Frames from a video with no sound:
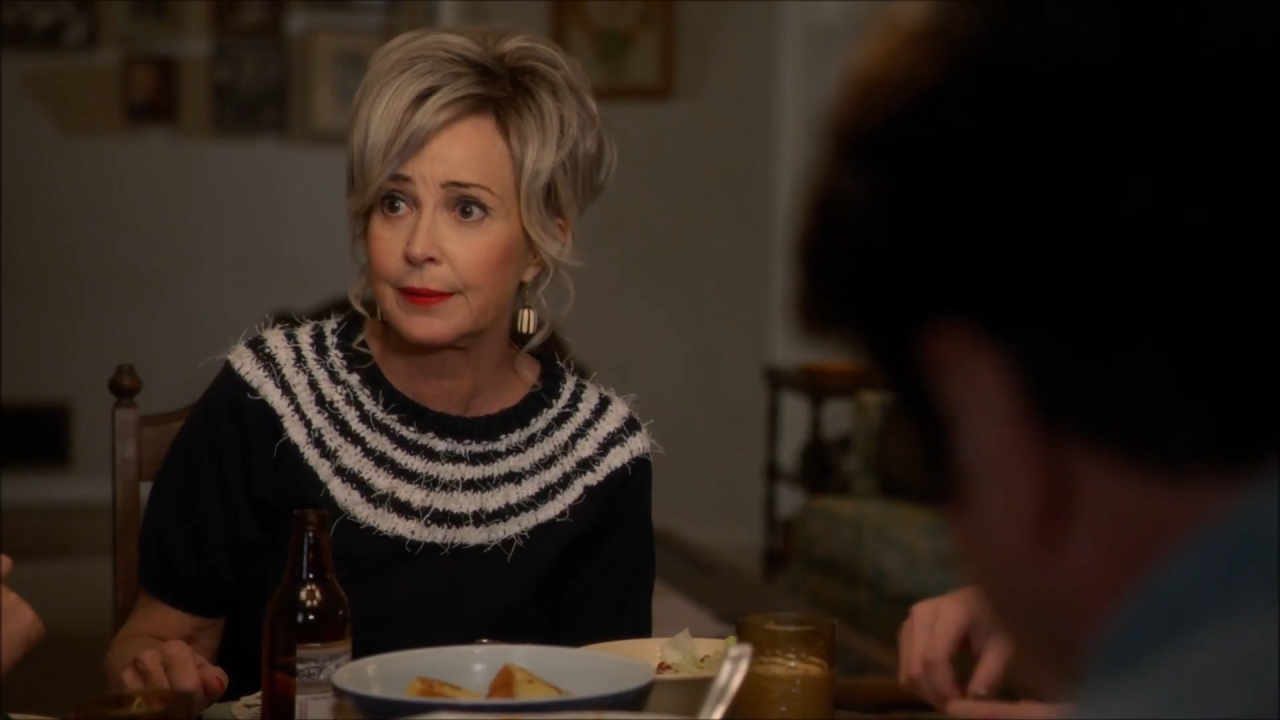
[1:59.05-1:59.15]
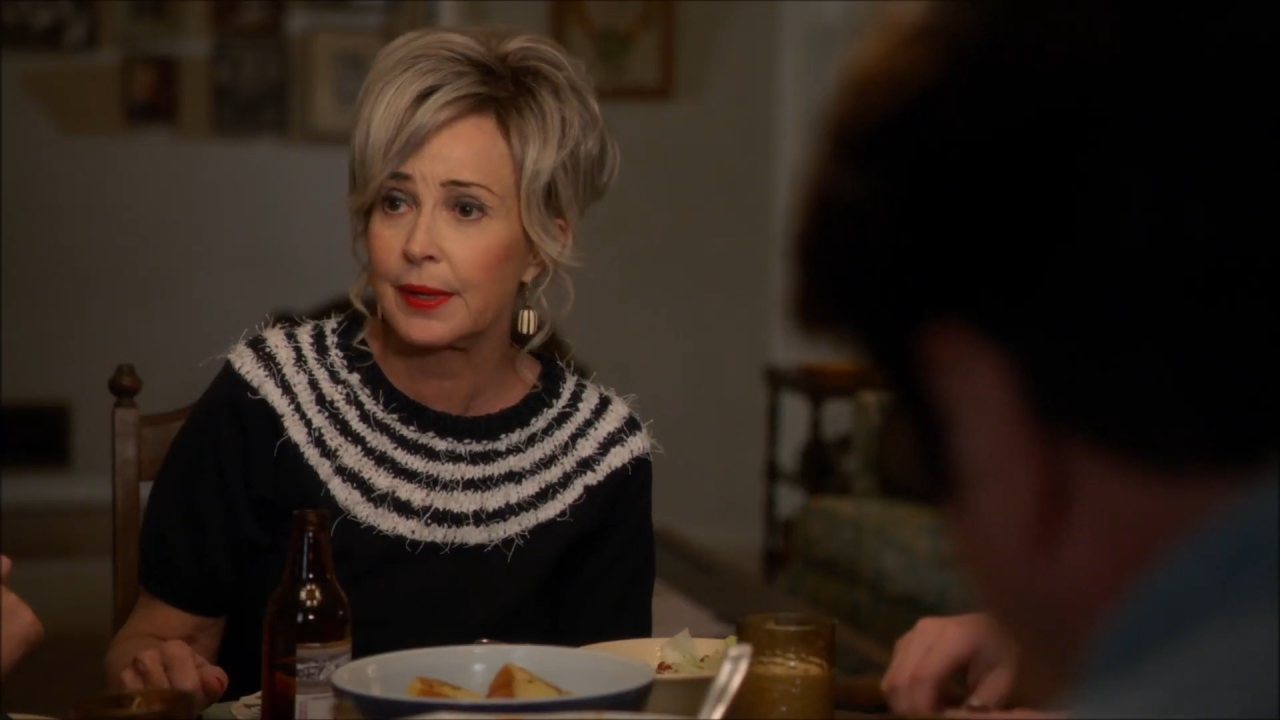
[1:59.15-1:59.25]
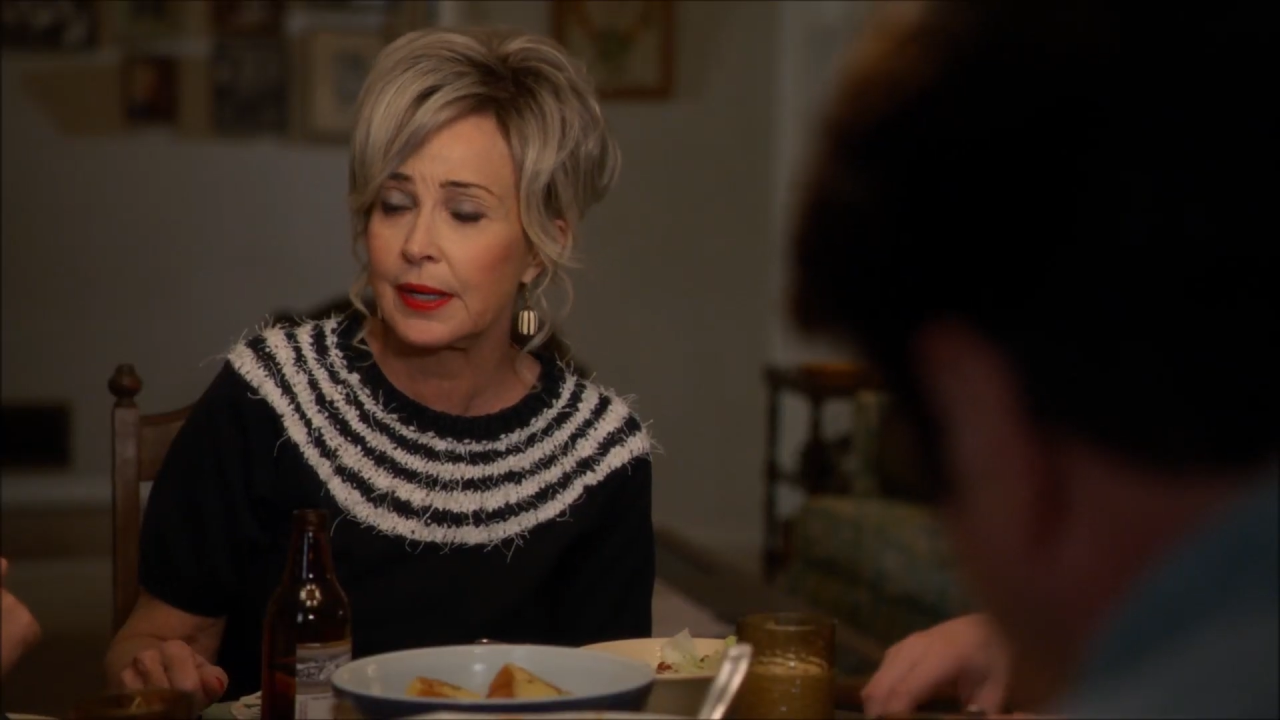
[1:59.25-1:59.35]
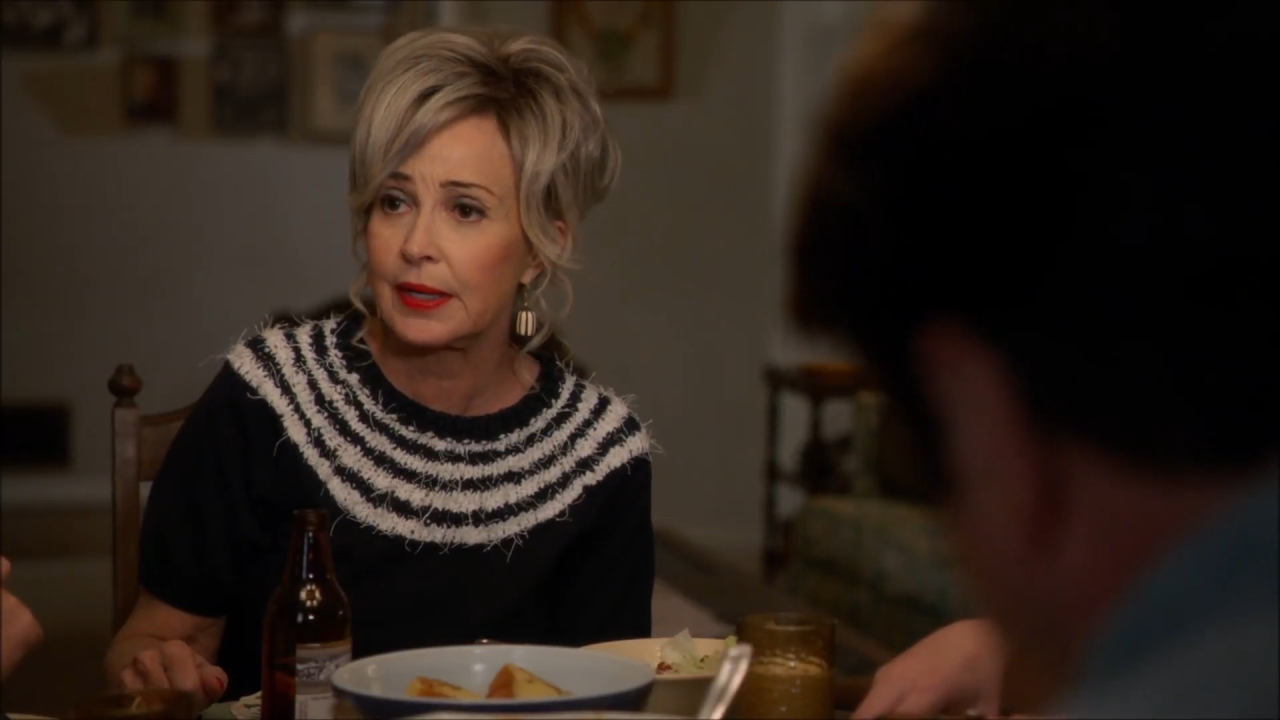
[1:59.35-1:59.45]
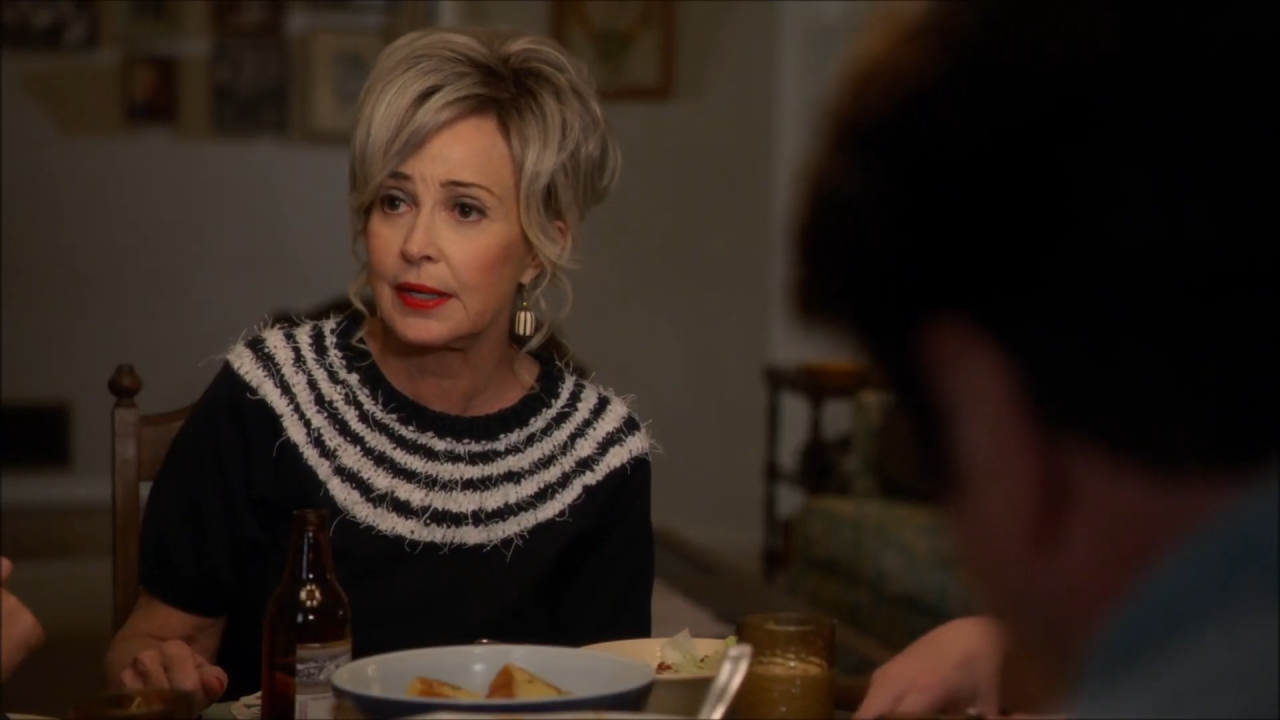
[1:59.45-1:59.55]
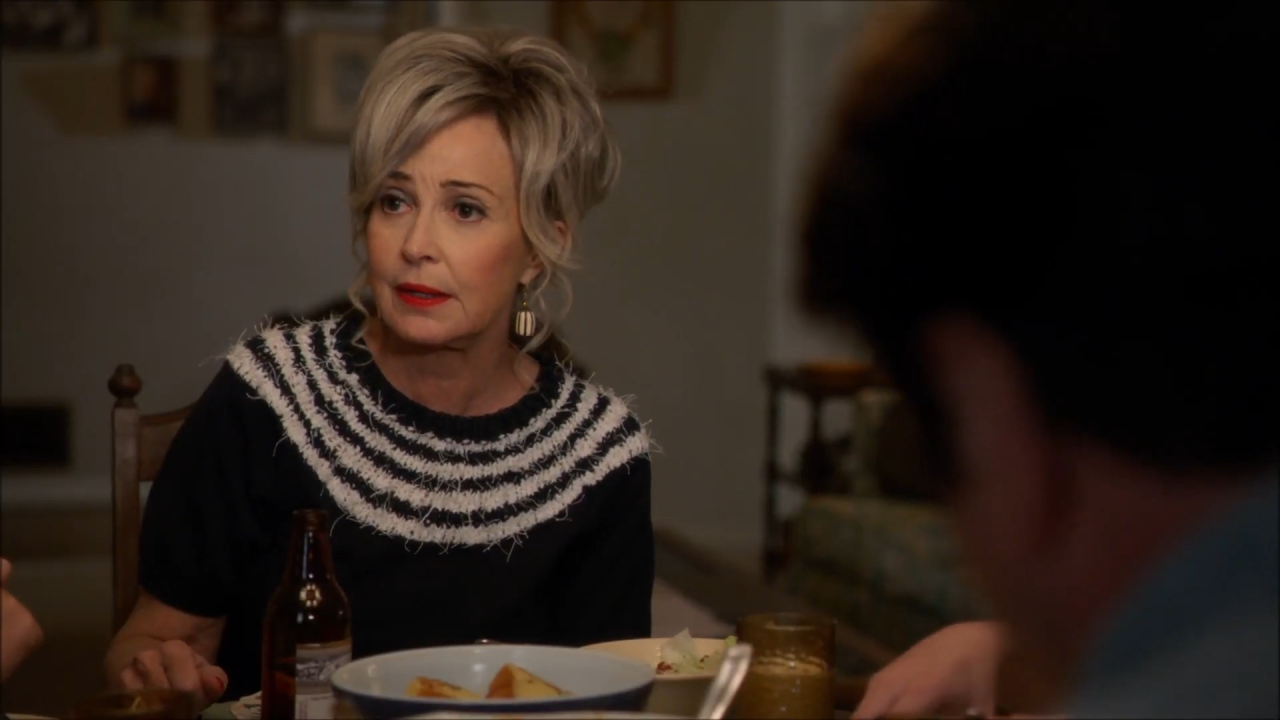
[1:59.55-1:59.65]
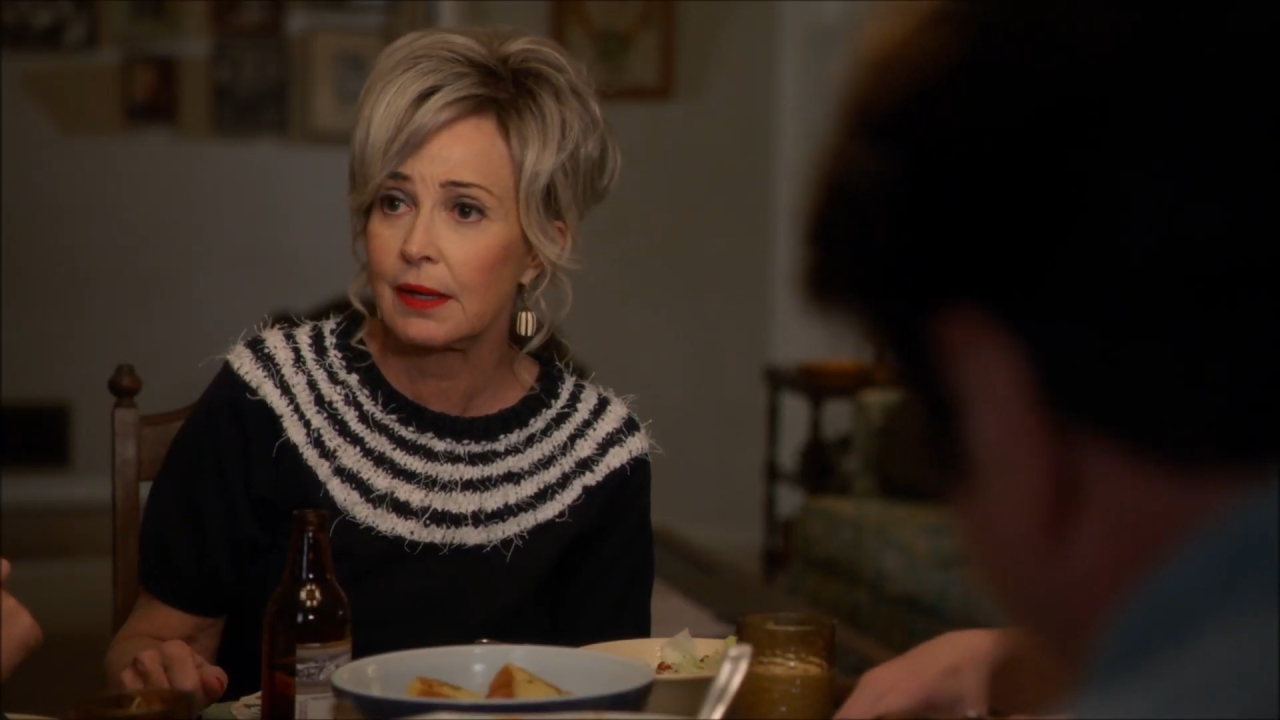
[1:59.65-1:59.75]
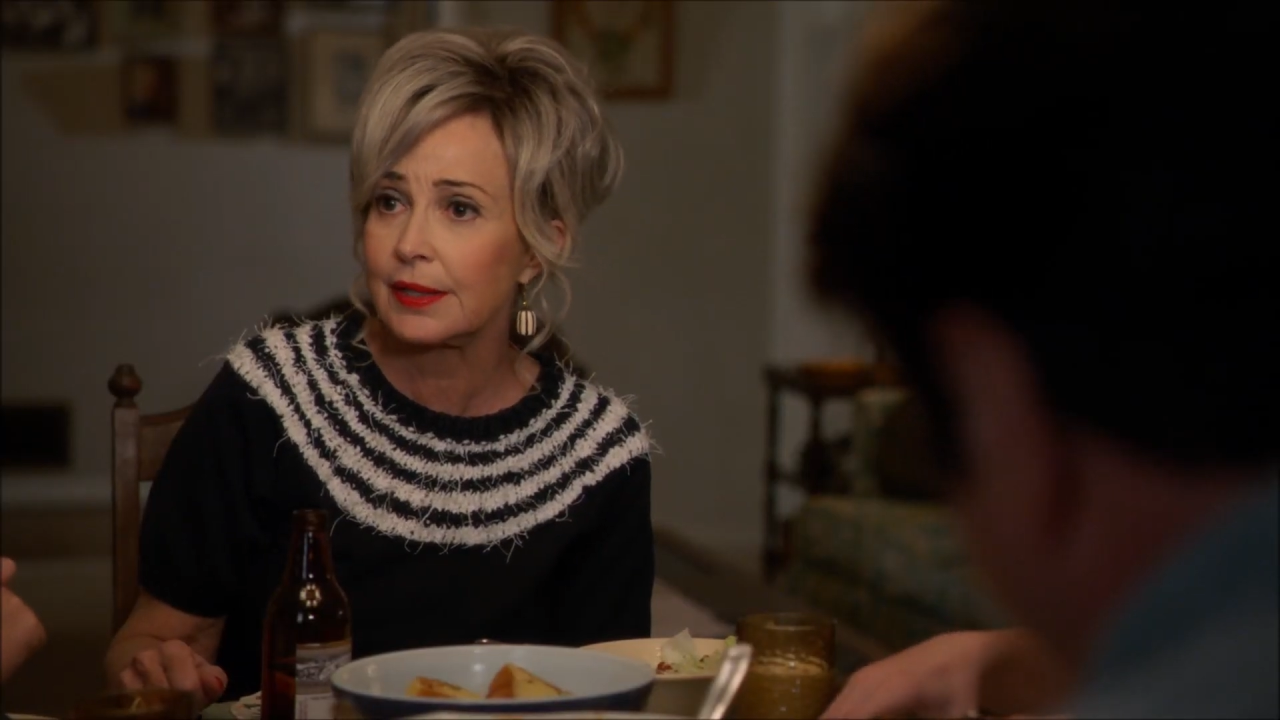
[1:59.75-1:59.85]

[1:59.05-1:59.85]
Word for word: and mighty.